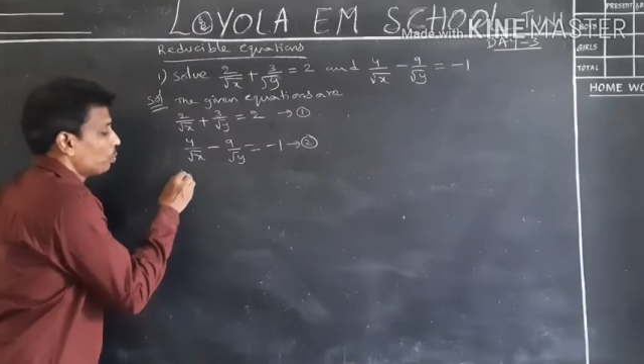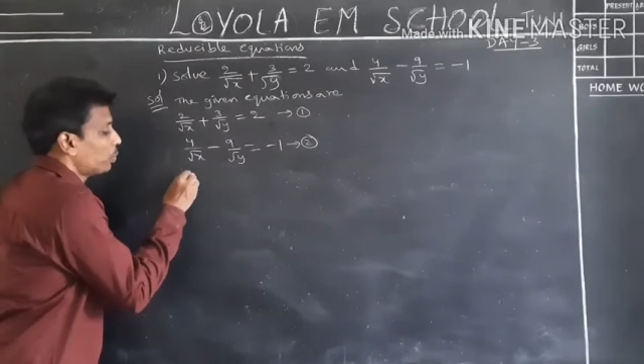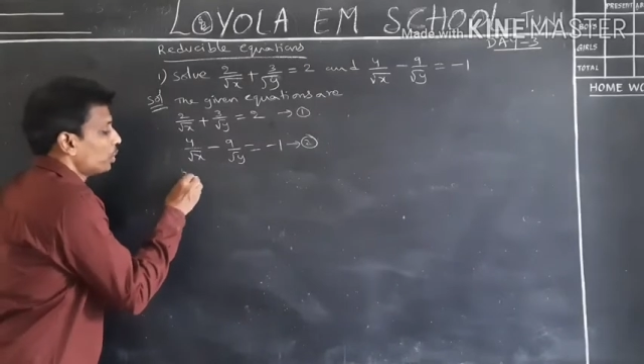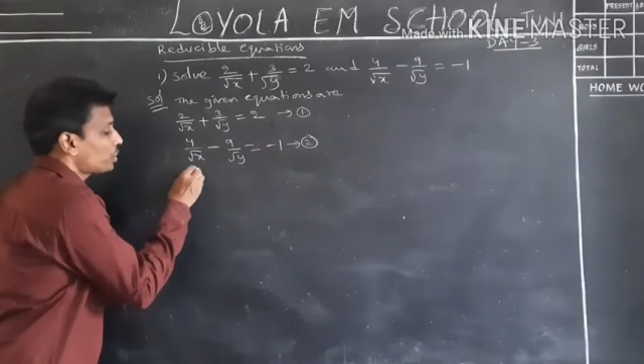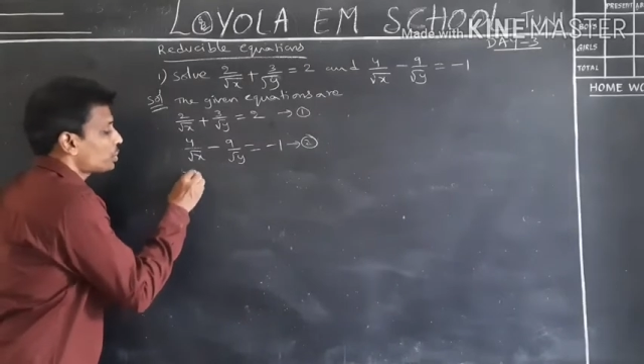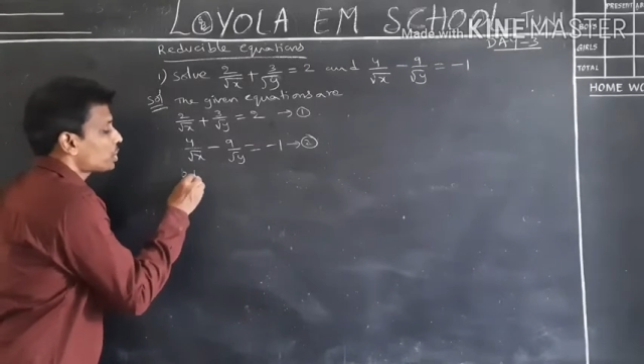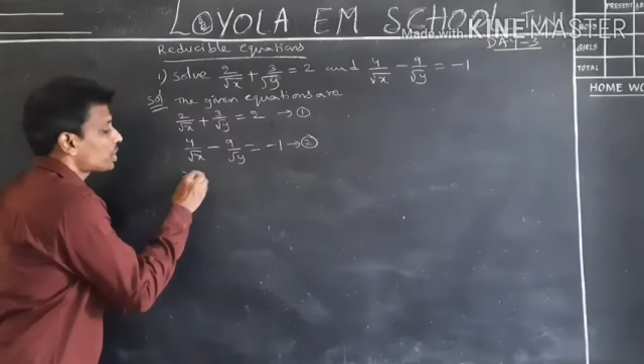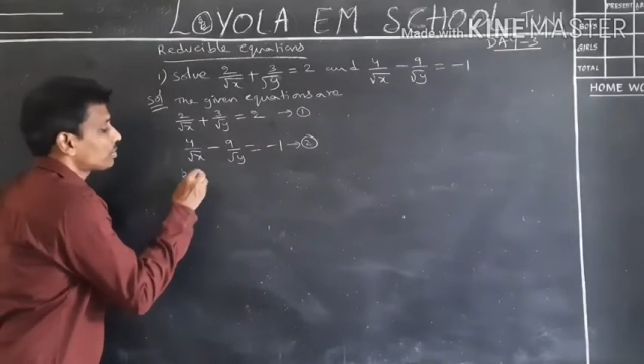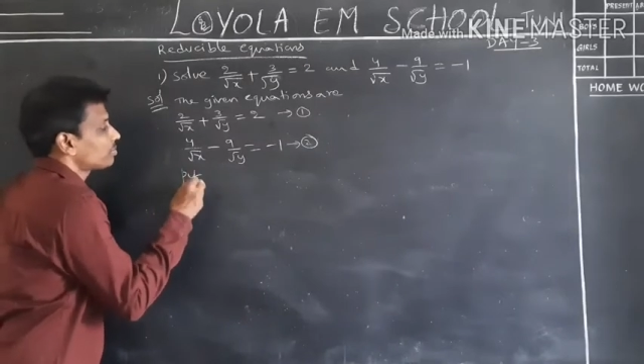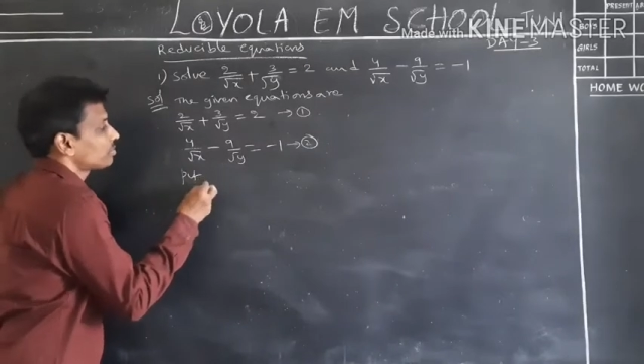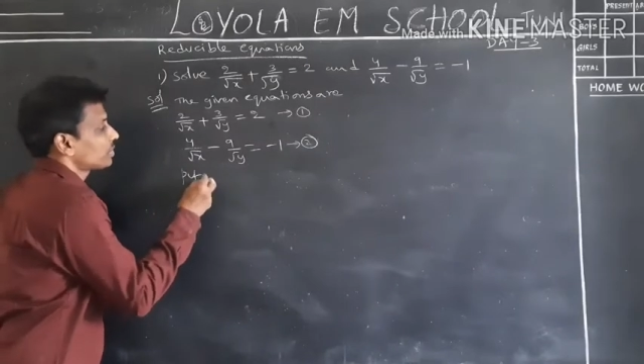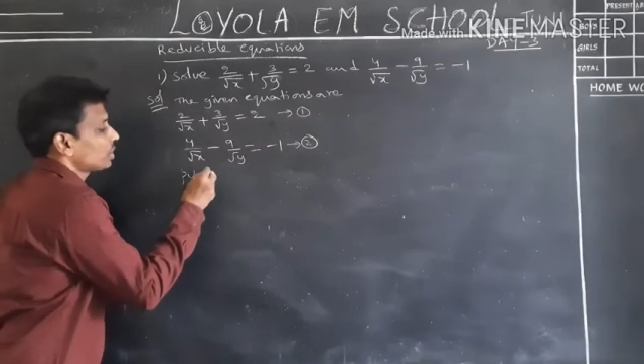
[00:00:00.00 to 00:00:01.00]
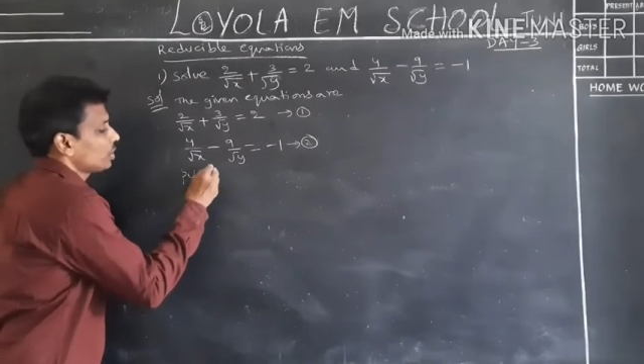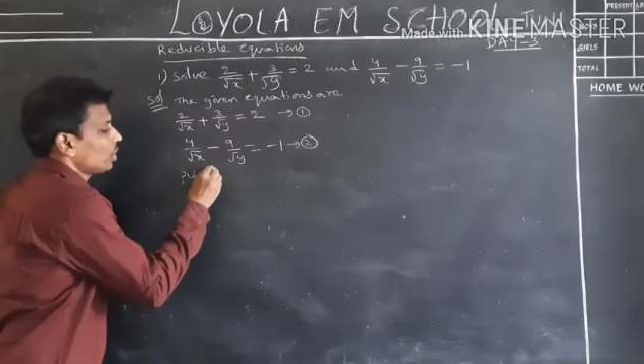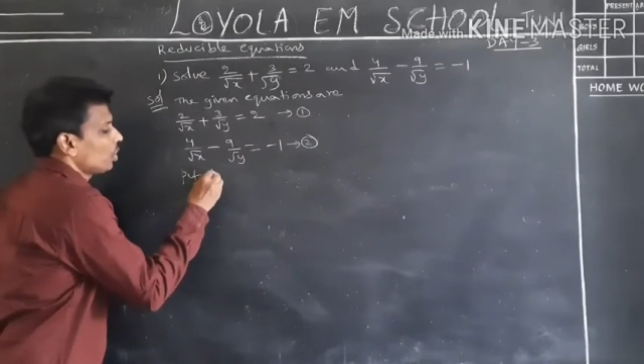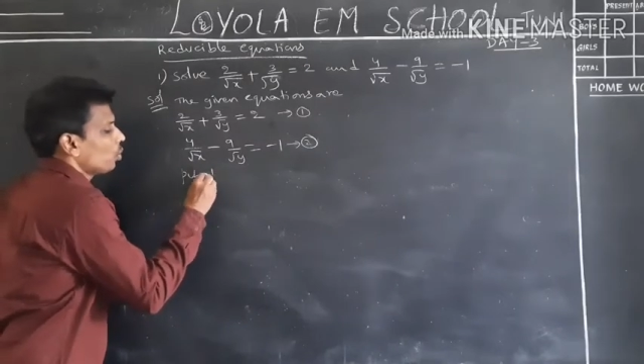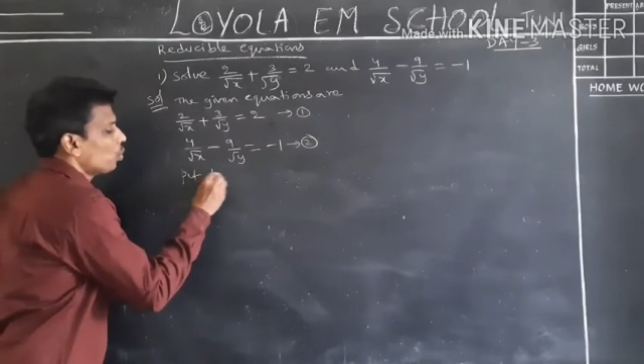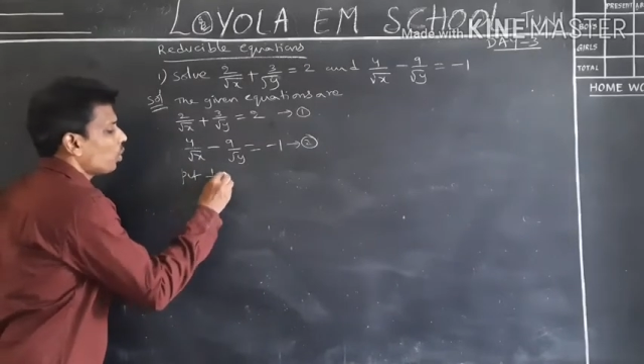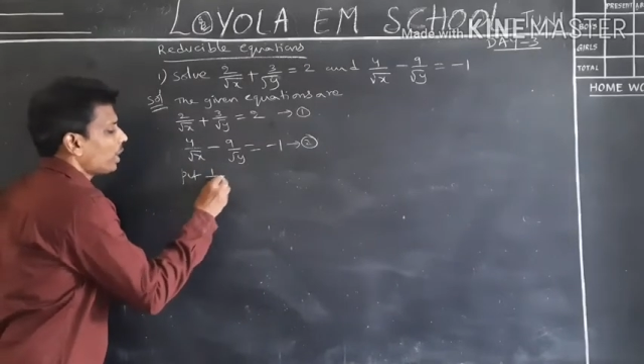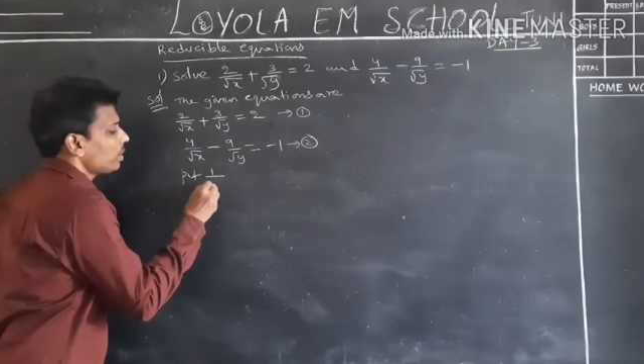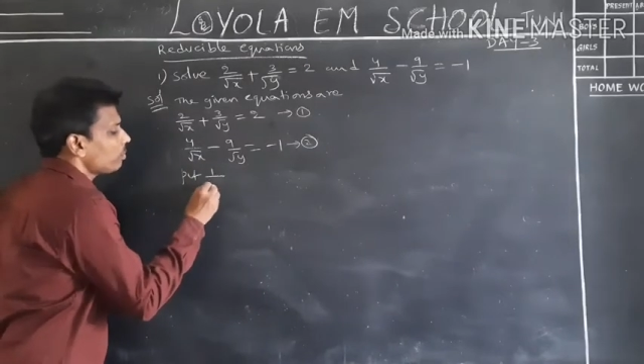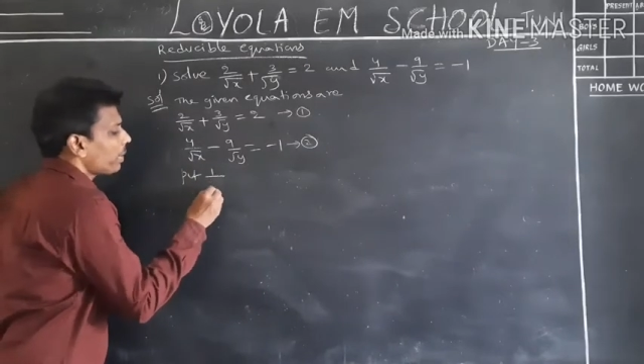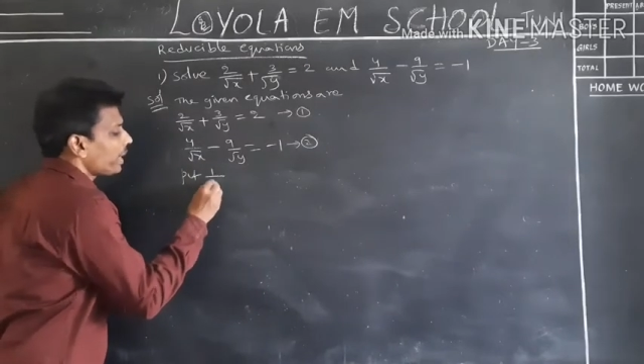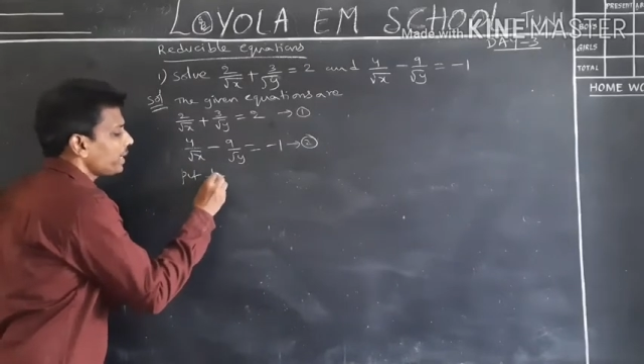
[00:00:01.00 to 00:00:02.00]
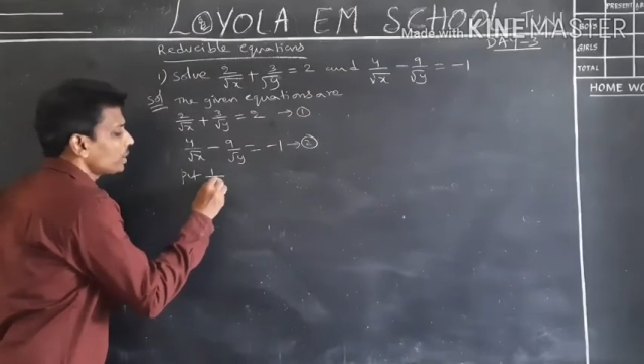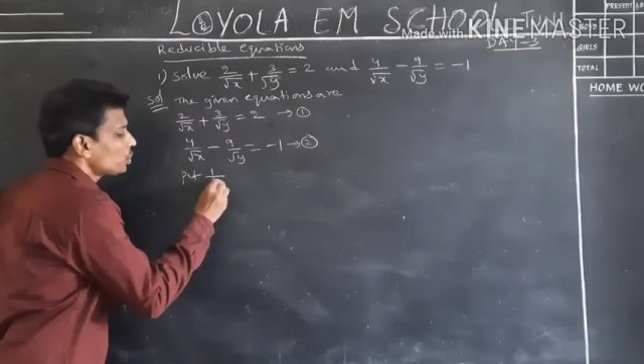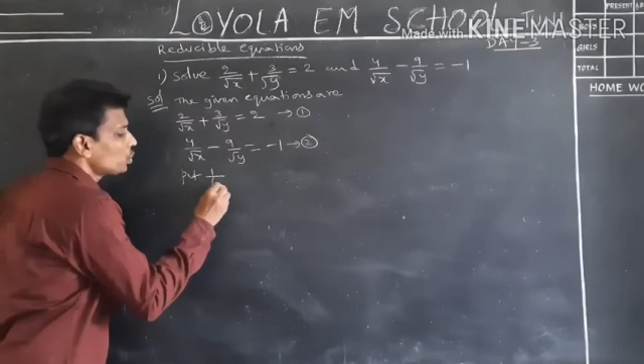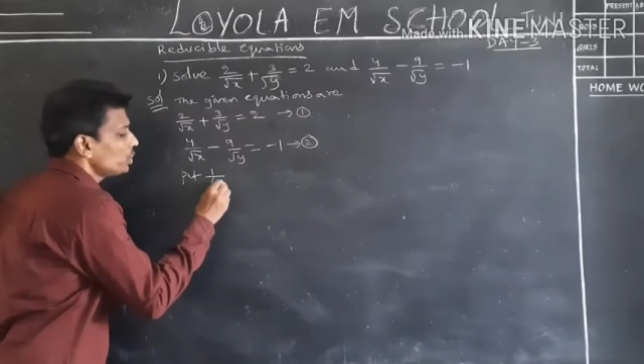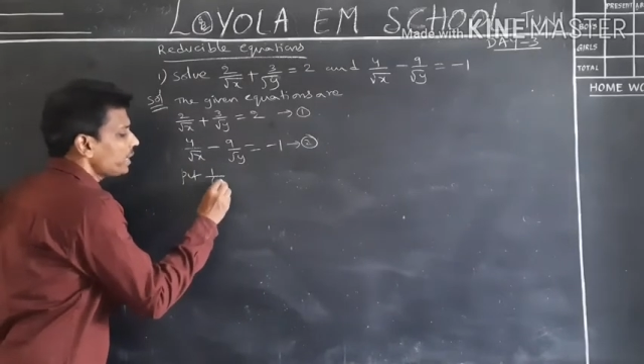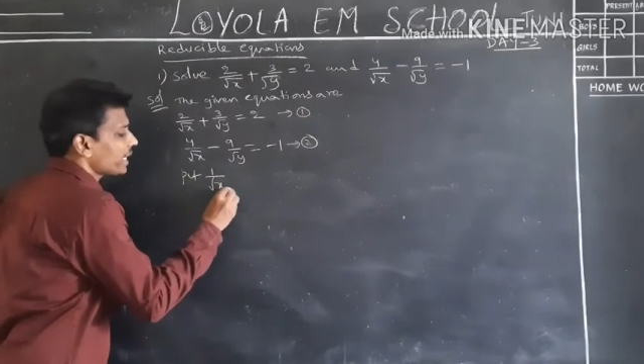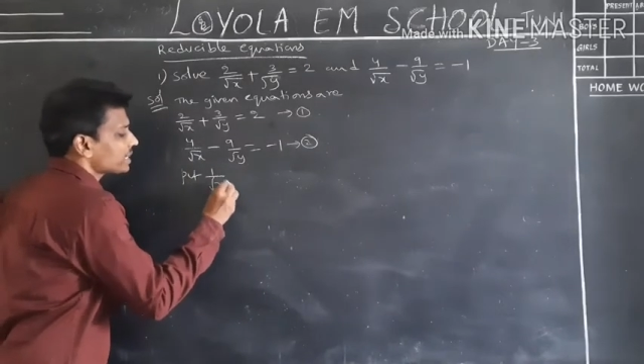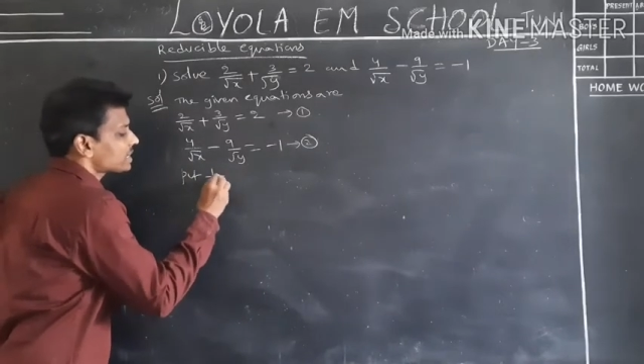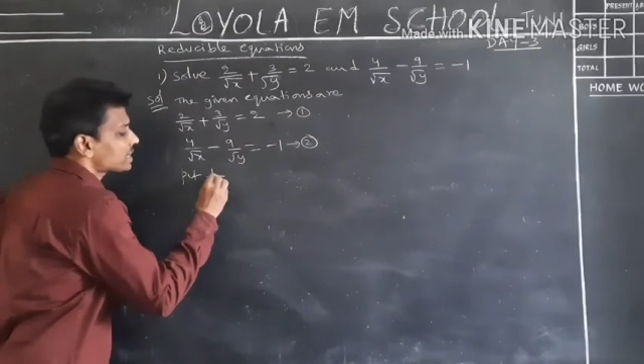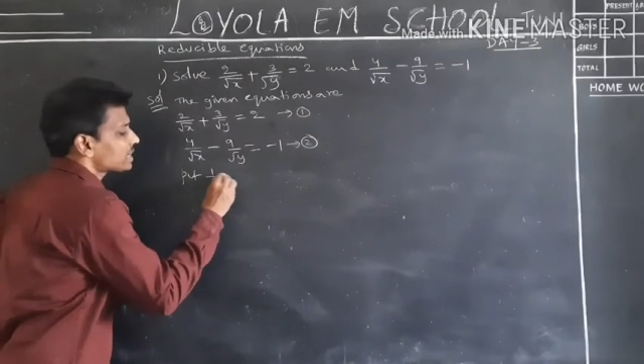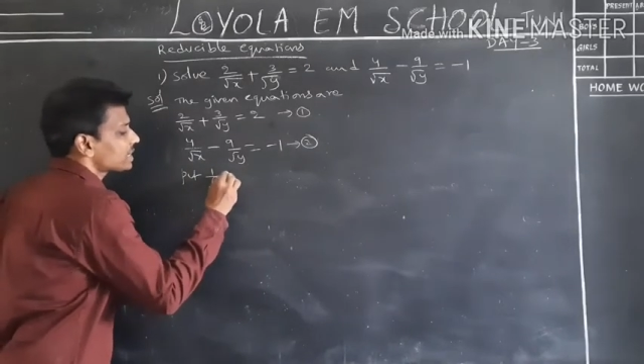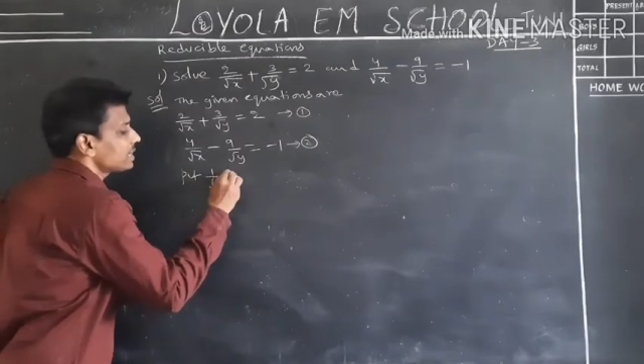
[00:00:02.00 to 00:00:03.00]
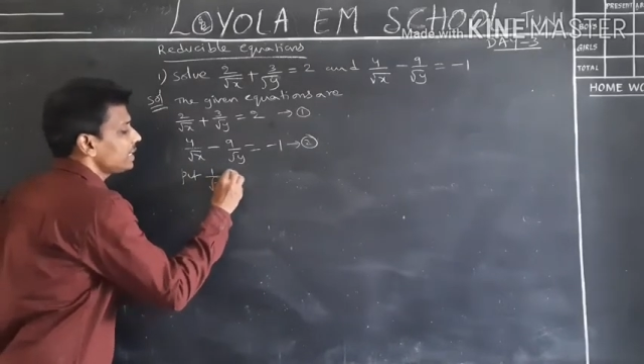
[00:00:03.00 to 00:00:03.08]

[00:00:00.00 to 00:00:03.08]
Put 1 by root x